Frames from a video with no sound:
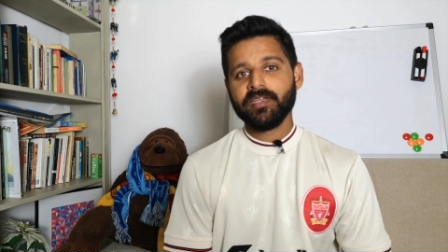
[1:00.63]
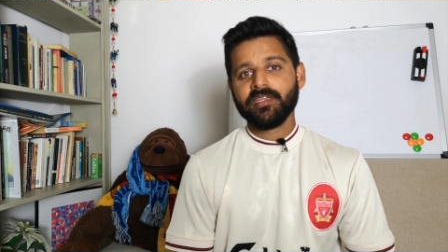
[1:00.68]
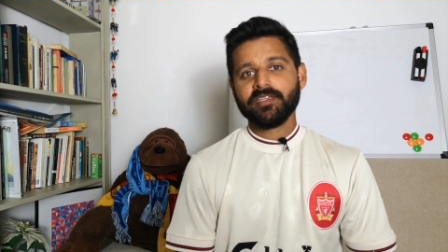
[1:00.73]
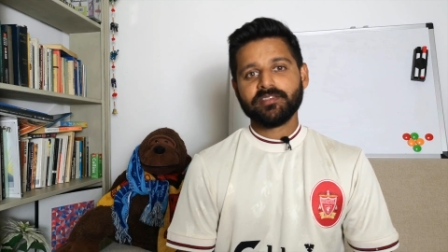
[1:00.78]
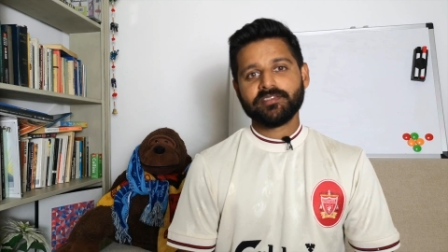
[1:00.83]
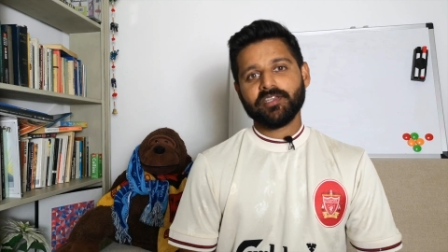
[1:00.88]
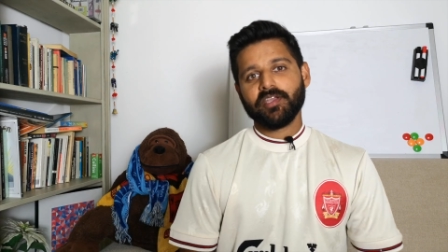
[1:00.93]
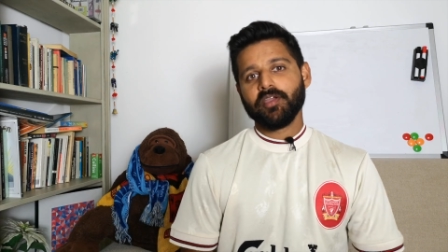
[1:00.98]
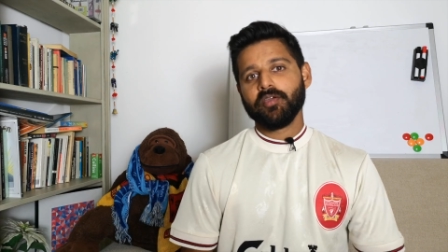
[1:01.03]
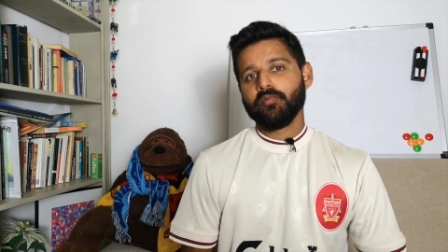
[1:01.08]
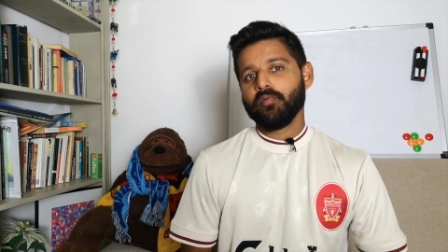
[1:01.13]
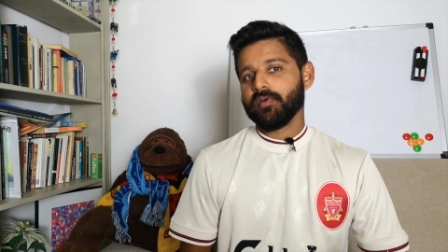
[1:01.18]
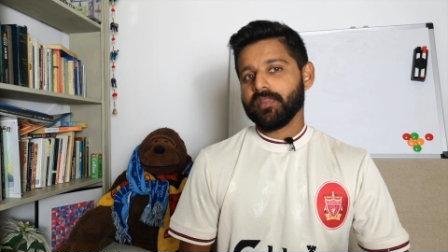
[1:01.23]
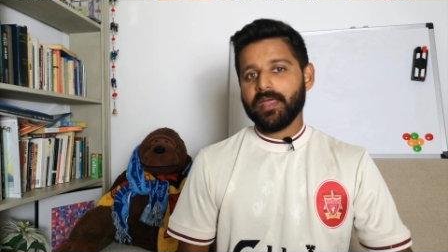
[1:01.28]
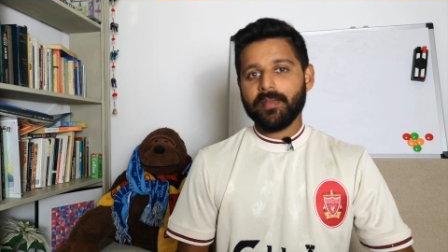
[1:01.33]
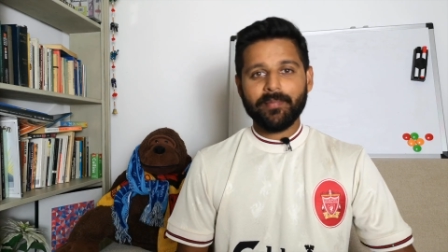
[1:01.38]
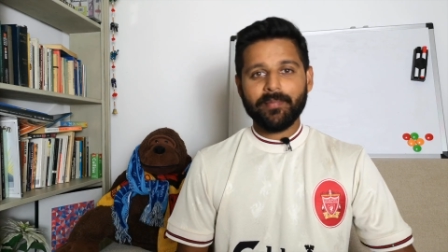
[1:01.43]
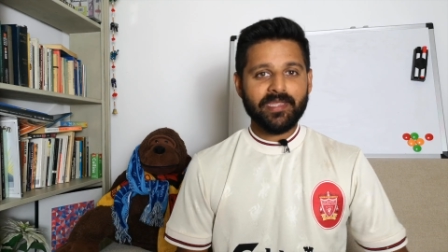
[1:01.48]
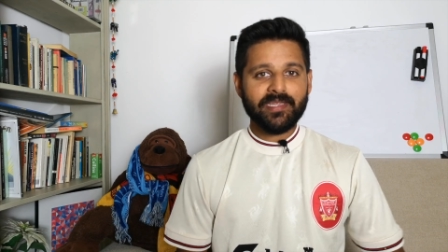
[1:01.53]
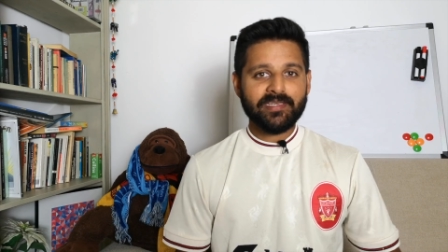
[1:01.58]
So what
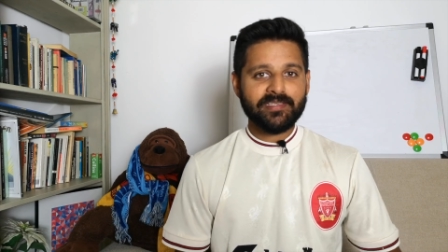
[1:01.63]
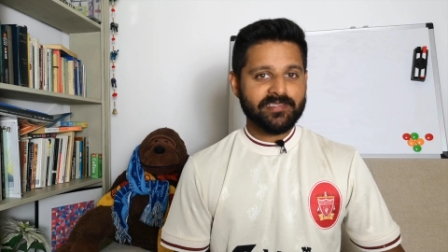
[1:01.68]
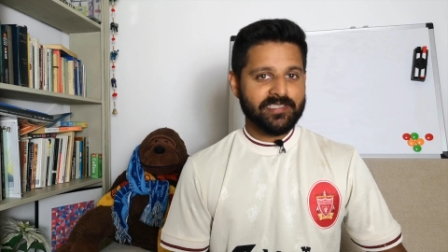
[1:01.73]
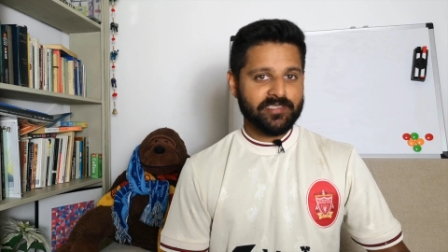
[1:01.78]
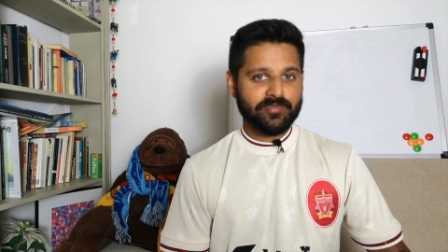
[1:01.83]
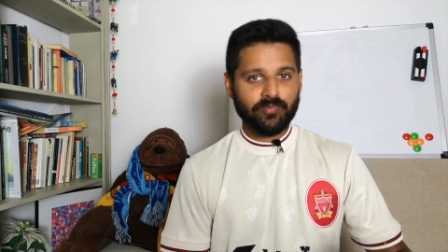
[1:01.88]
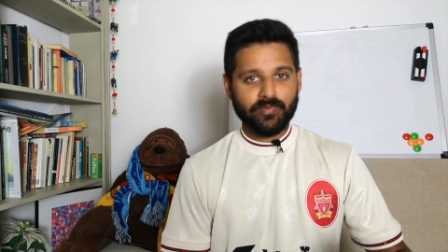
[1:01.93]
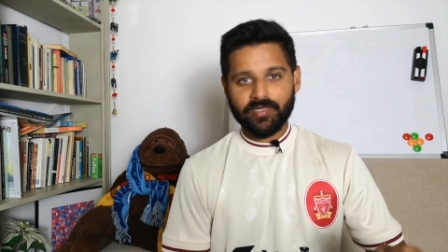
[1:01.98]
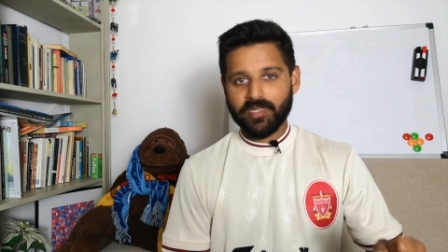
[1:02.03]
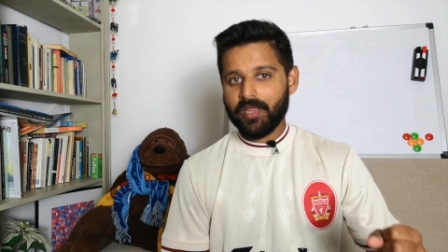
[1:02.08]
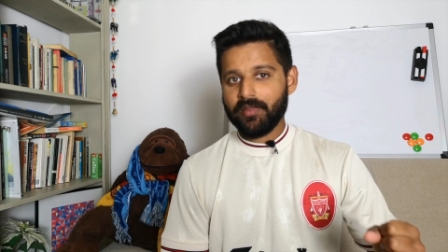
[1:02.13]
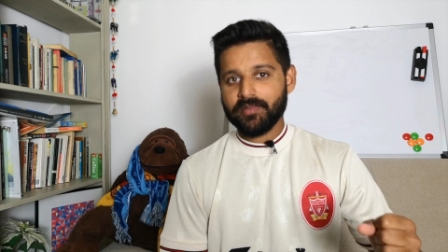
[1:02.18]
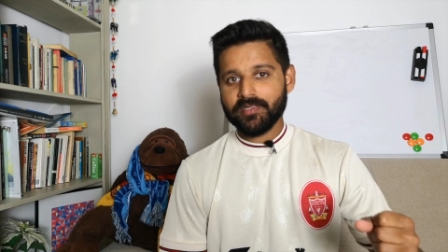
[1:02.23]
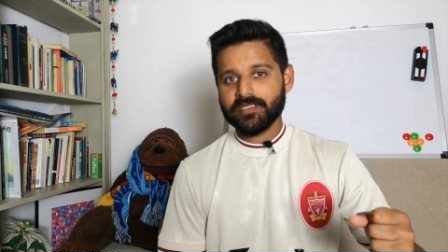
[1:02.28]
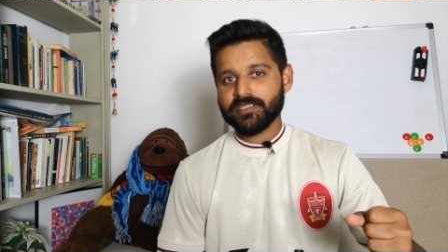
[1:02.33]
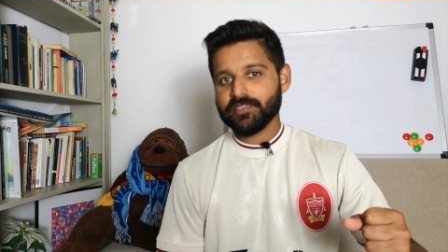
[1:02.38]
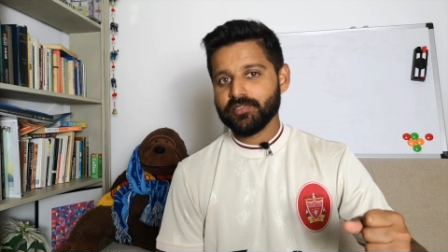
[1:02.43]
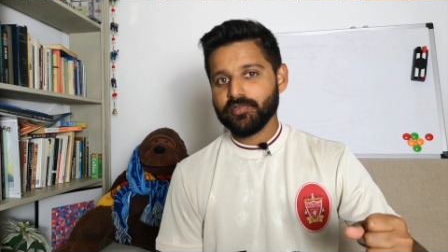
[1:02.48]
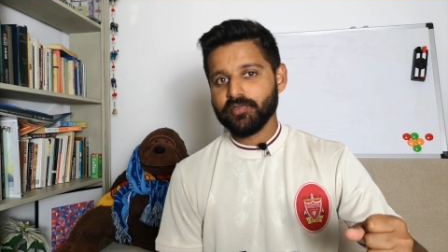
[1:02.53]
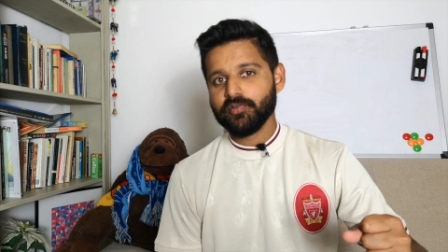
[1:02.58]
that means is we're going
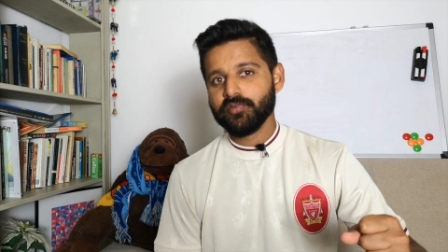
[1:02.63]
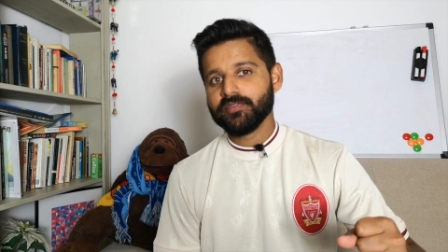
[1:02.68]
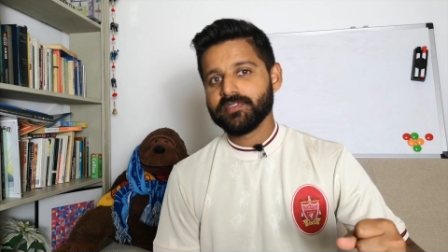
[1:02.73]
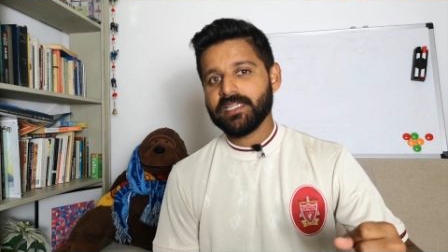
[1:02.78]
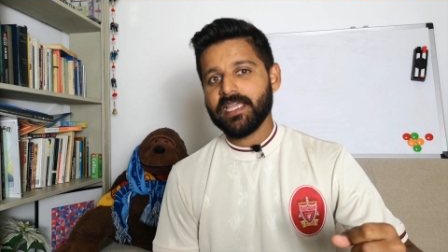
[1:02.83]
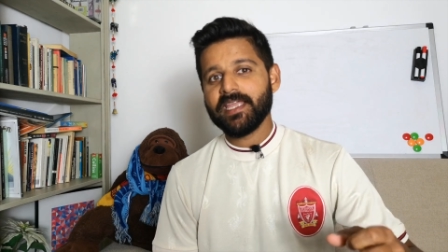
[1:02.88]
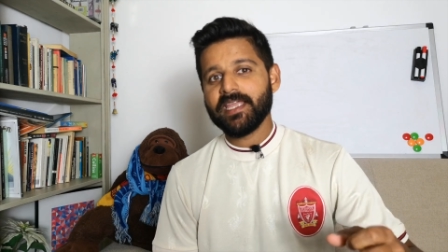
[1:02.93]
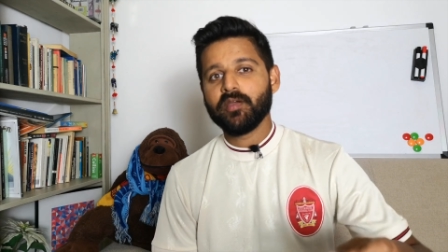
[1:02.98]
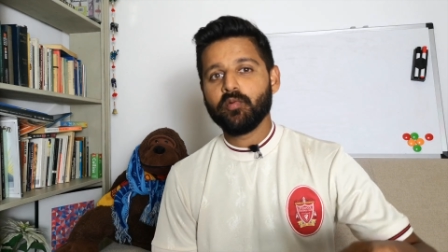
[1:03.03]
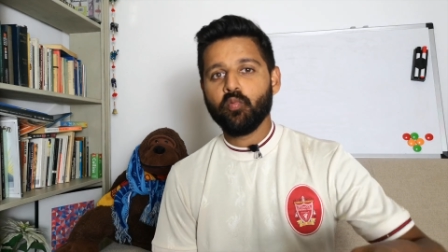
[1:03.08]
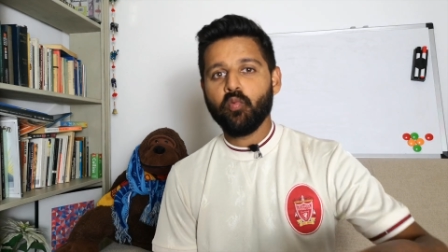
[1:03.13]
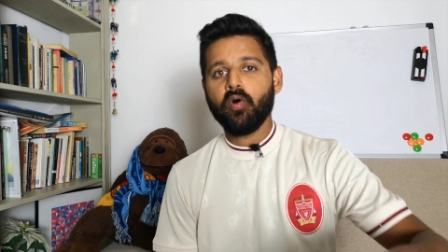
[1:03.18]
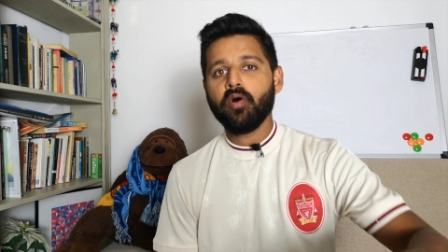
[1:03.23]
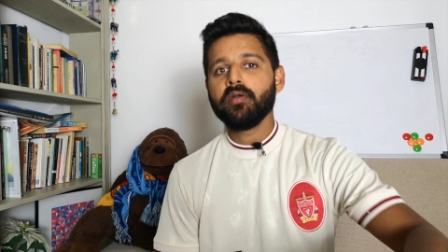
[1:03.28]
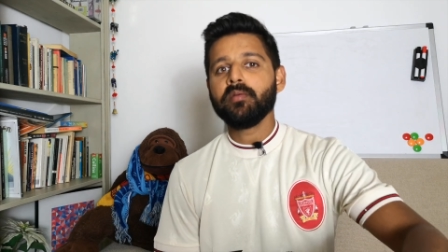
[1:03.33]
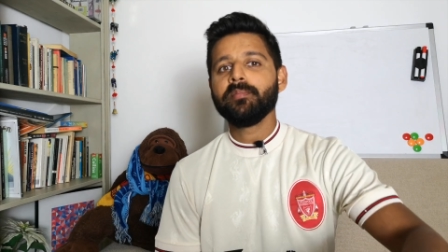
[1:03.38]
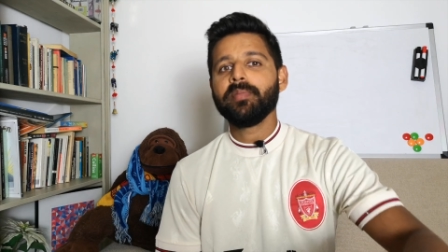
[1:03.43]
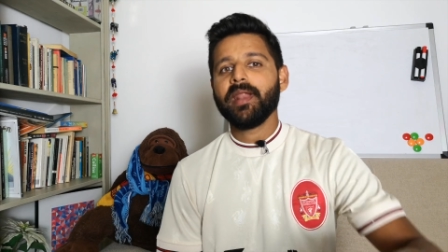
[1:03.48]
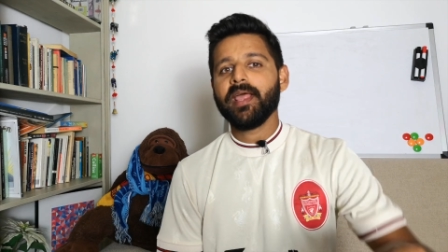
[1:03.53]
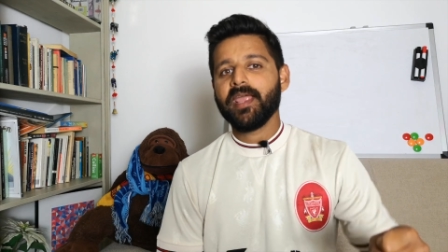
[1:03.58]
to take
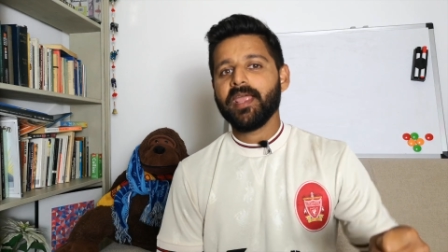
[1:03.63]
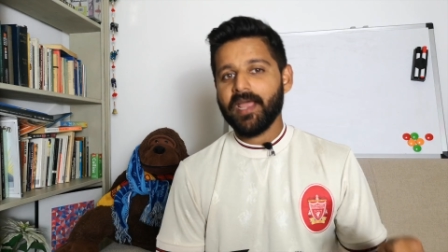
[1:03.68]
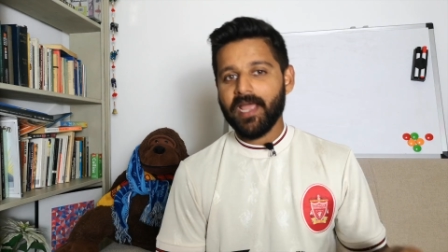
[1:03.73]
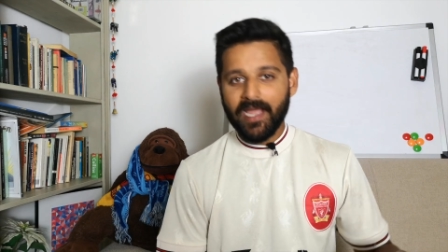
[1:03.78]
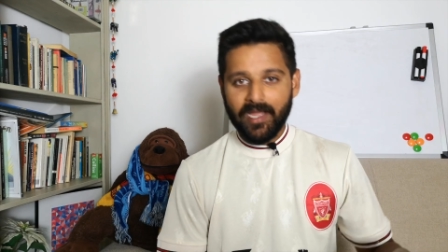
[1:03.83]
one player